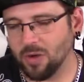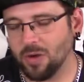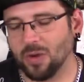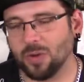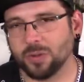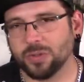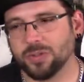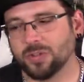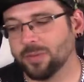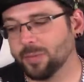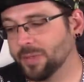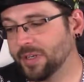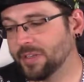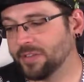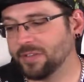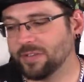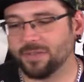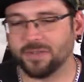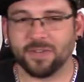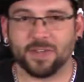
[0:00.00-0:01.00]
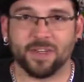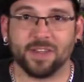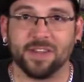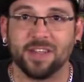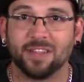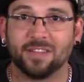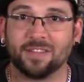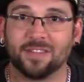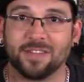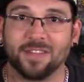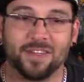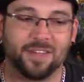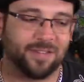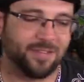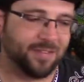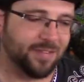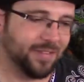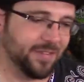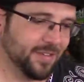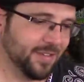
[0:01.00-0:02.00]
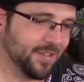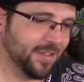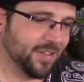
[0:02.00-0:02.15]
Always the best to find that stuff.